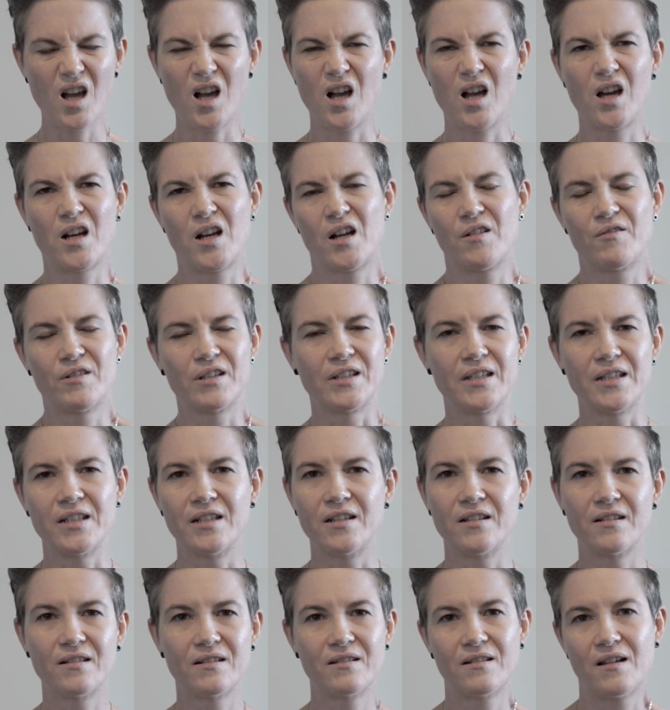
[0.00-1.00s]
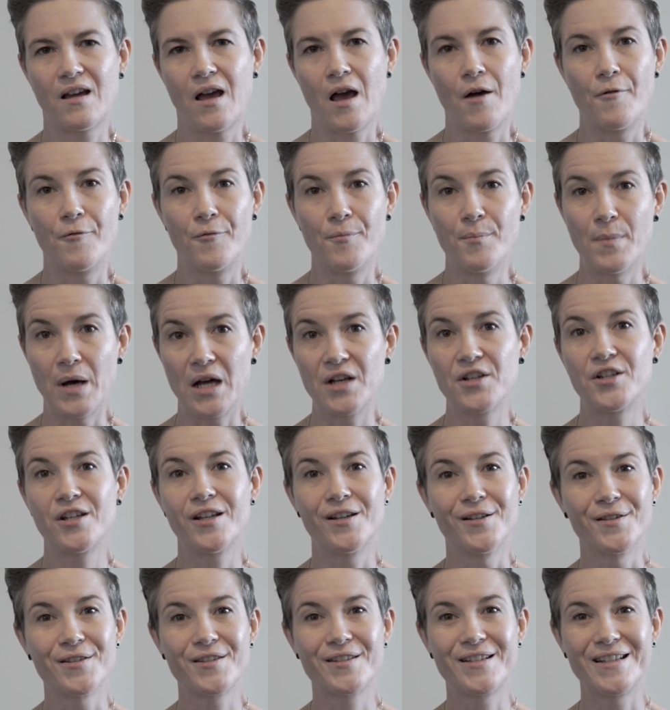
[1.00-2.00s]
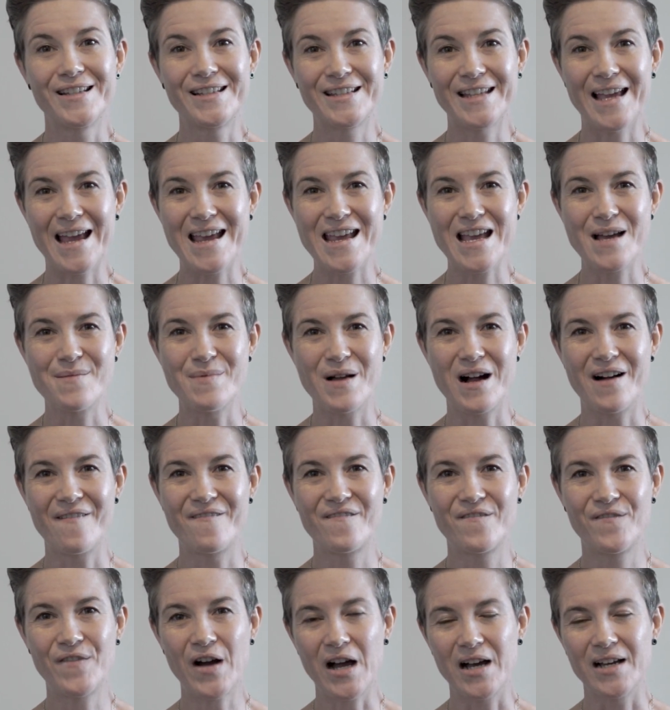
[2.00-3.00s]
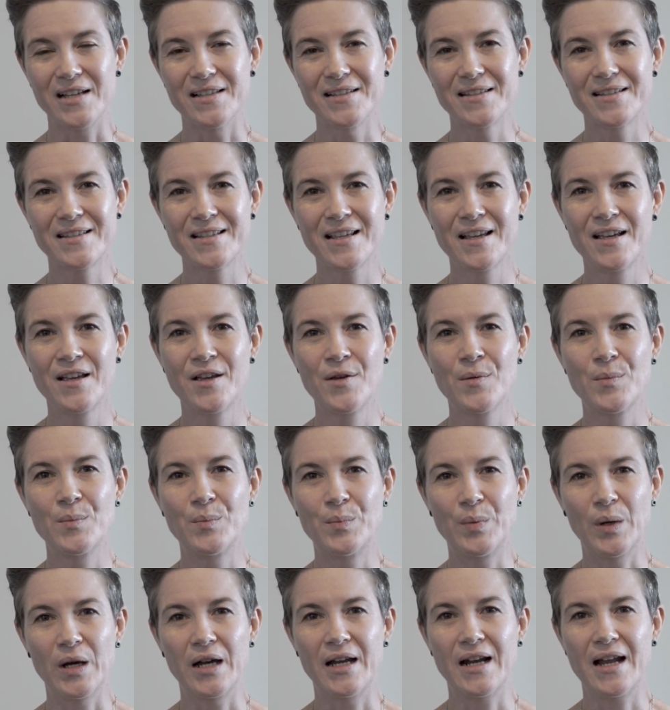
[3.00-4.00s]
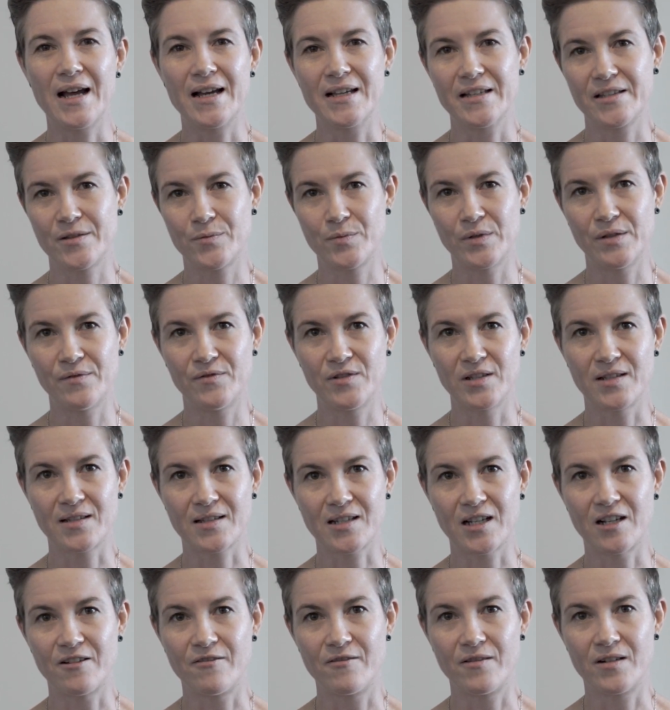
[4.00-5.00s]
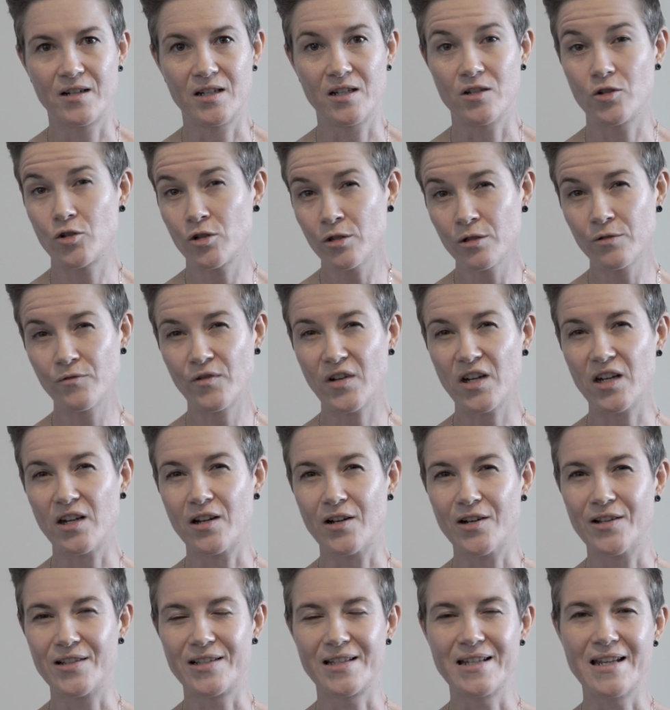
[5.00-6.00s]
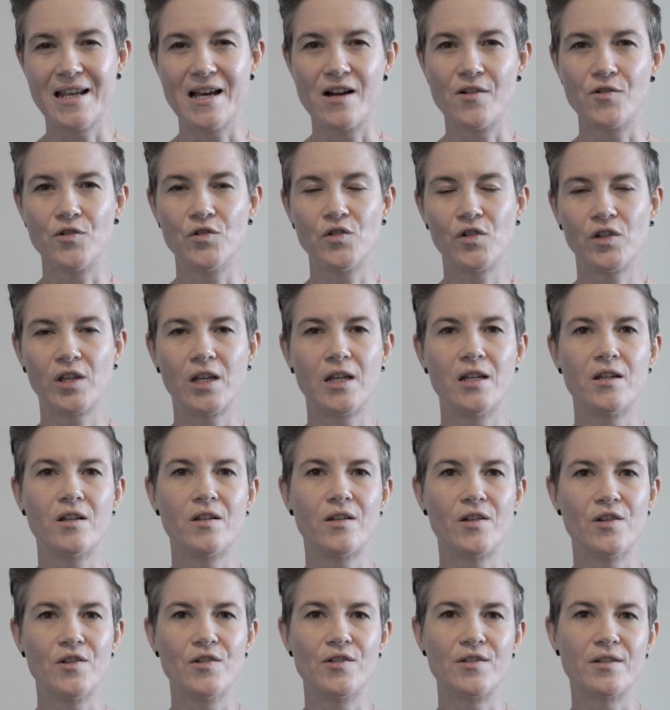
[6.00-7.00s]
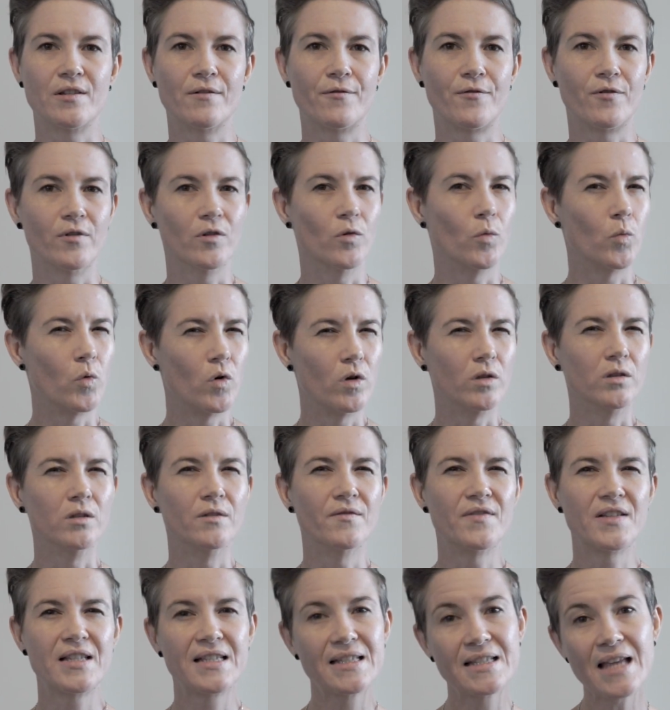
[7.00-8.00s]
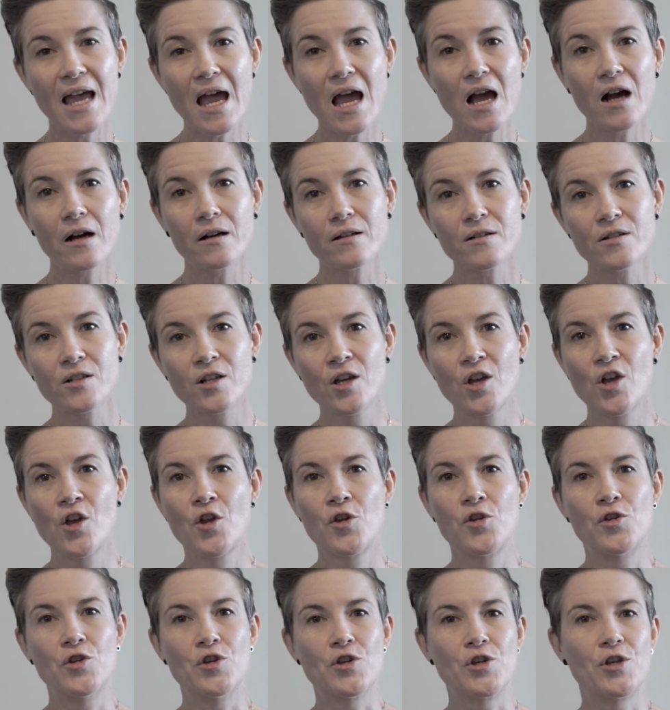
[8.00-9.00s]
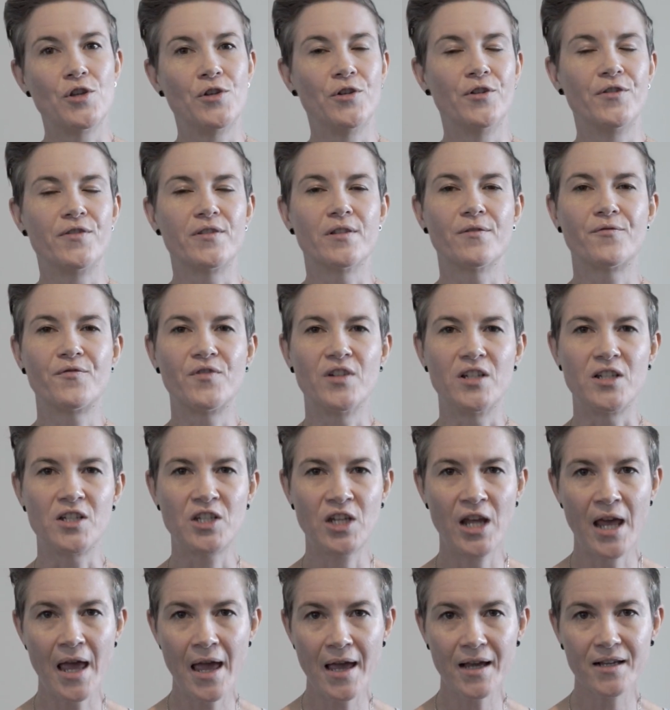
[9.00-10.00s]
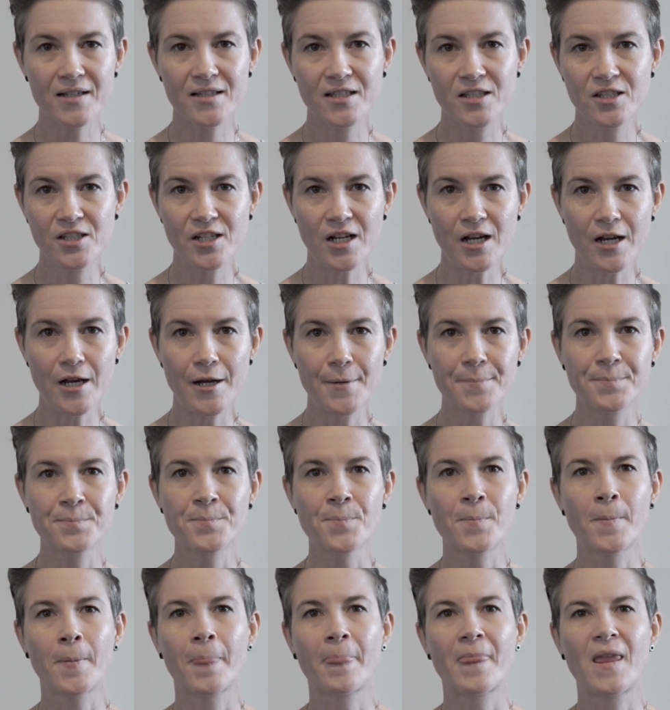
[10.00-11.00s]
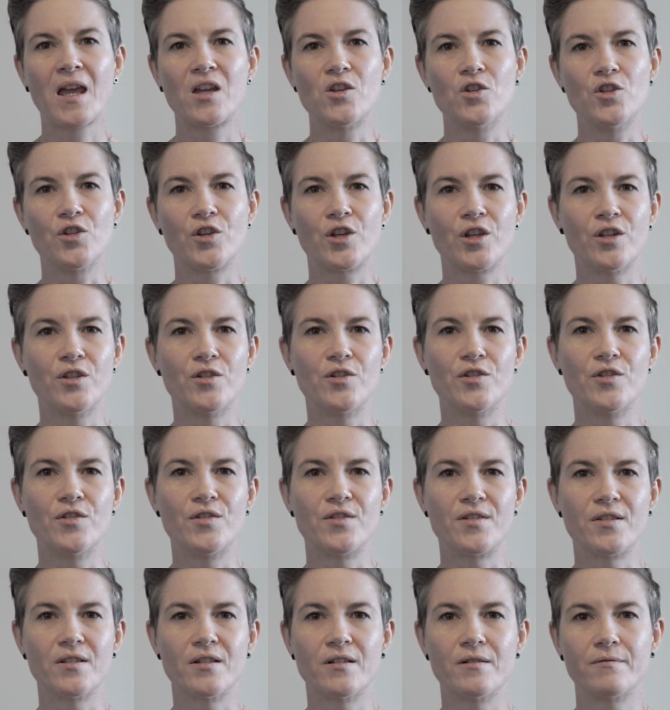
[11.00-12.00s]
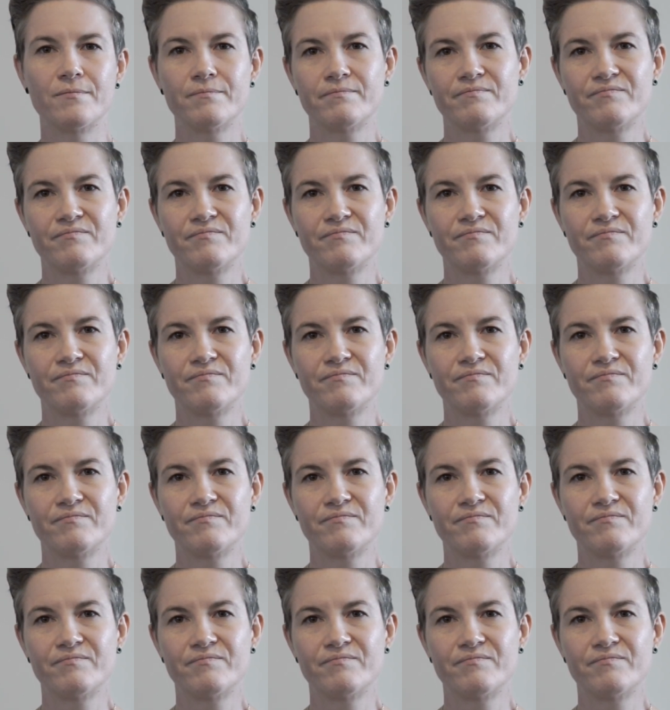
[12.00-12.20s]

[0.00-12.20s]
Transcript: I don't really have much else to say about fuzz, but as we've discovered in 2 videos now, you can use it for a wall of sound, you can use it for texture, you can use it